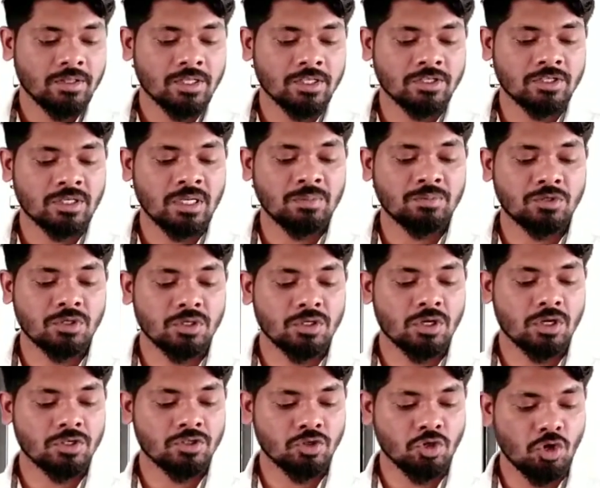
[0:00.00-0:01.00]
The
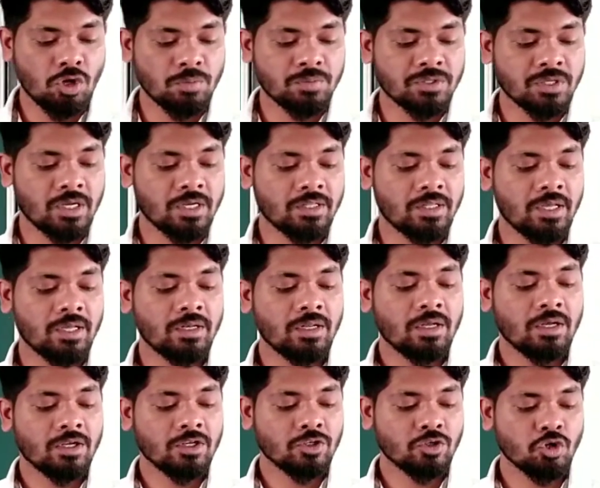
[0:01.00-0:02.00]
steep slopes are then
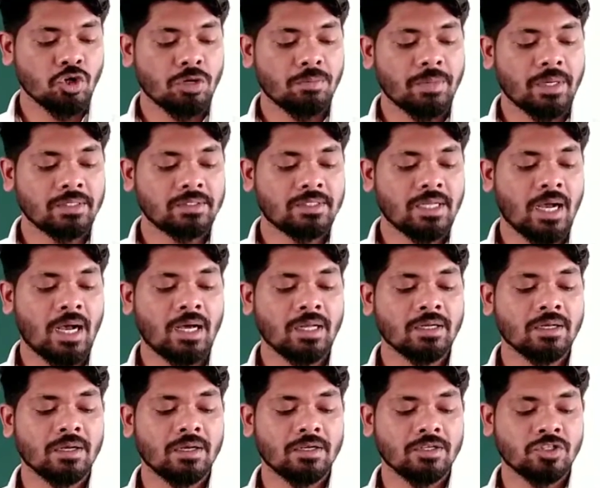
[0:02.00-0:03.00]
shown by
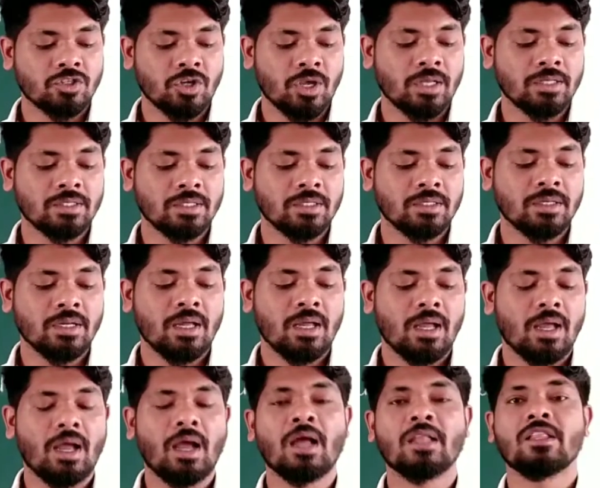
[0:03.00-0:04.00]
dark
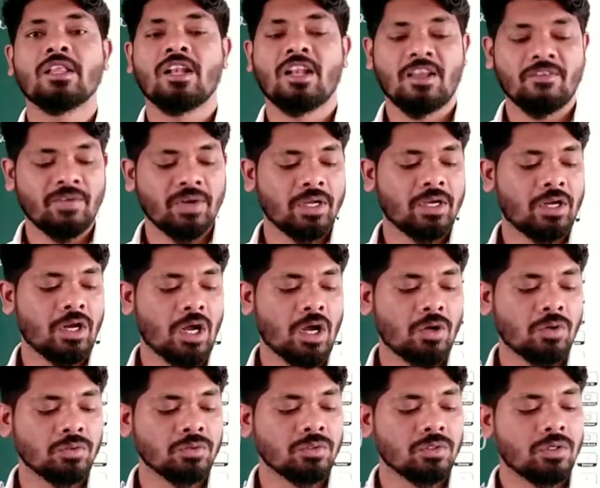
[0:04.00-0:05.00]
shading, and the level
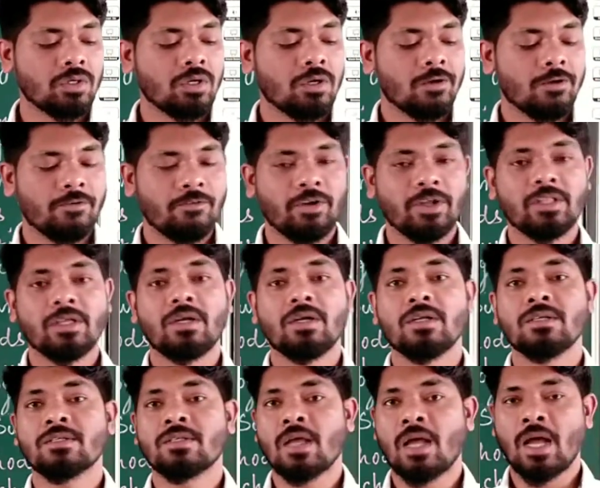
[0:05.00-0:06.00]
ground, whether
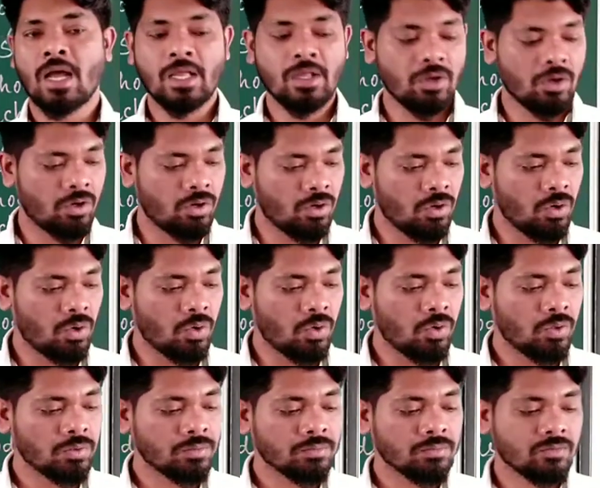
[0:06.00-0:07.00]
it is high or
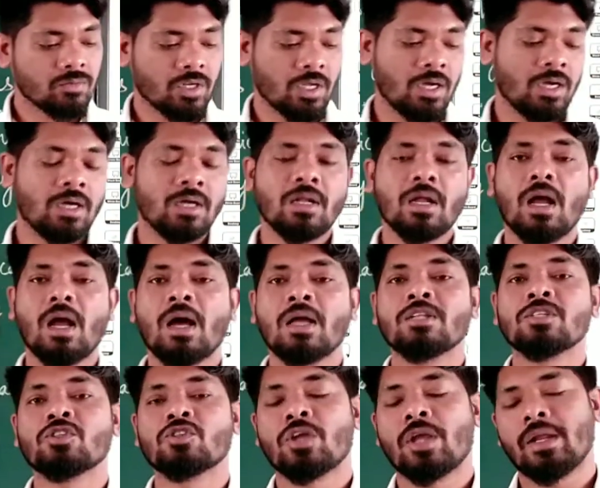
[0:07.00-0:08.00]
low, are
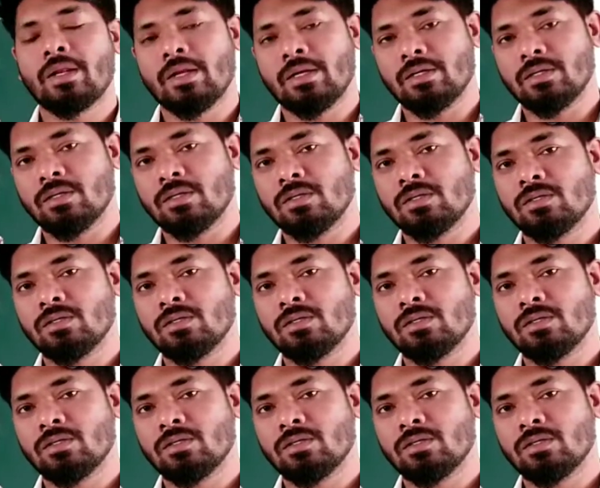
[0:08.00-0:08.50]
unshaded.